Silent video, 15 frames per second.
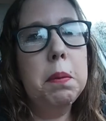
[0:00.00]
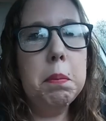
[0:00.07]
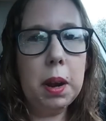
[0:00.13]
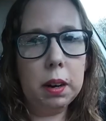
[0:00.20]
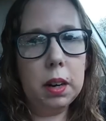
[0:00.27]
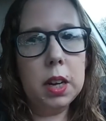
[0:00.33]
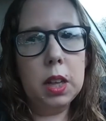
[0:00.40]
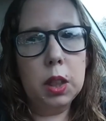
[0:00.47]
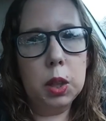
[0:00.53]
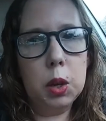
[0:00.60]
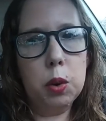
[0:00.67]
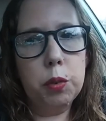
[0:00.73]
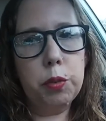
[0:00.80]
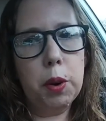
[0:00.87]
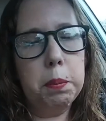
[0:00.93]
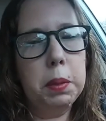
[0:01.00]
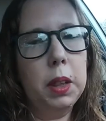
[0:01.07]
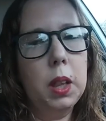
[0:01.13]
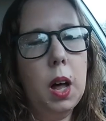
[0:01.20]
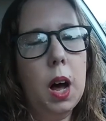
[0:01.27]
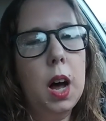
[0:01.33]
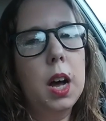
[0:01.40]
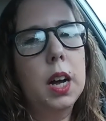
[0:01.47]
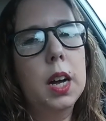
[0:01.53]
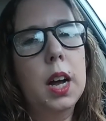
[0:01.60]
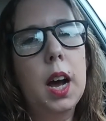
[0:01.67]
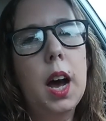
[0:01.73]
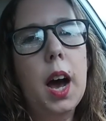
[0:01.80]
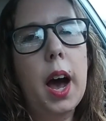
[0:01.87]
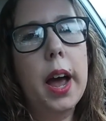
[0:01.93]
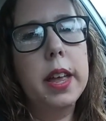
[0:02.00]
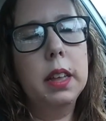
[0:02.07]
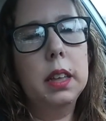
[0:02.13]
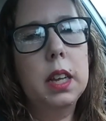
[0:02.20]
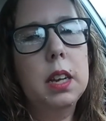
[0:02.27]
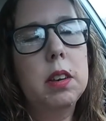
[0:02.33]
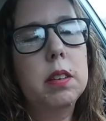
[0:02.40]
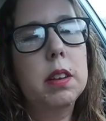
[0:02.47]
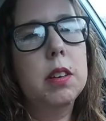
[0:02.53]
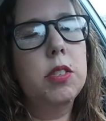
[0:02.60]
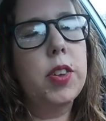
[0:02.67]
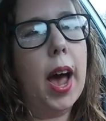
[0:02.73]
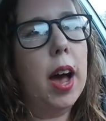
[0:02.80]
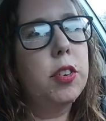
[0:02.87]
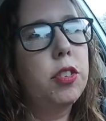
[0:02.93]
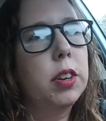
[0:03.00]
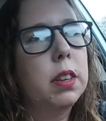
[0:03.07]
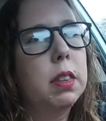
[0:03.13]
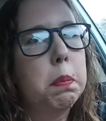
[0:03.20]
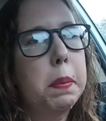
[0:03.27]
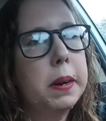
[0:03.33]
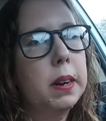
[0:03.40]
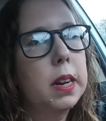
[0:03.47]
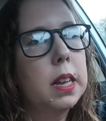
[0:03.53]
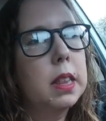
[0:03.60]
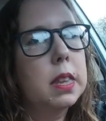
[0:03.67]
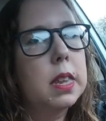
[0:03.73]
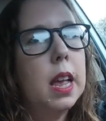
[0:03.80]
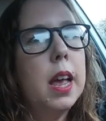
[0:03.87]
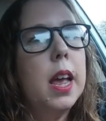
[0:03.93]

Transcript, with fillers: Mary and Lou from the Long Island Dash Experience